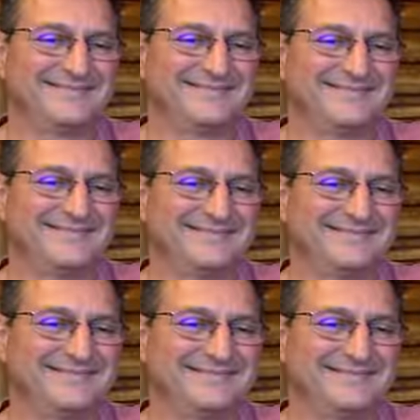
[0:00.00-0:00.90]

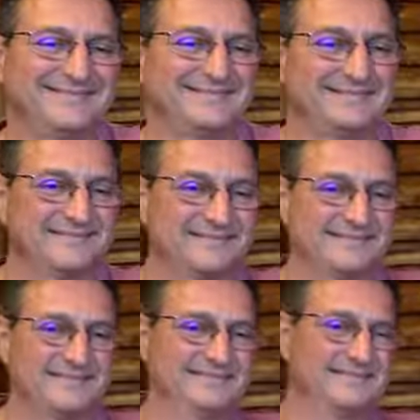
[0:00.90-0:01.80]

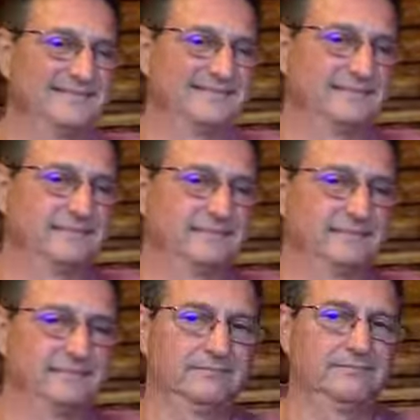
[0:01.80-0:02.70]

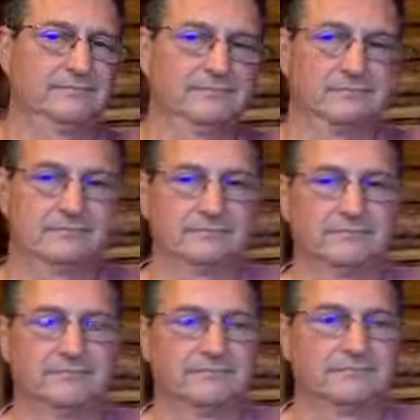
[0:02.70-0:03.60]

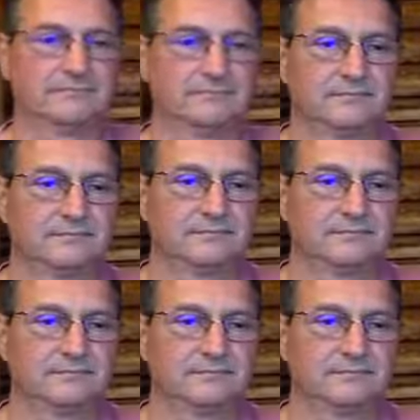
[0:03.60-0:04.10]
No words are spoken by the person on screen.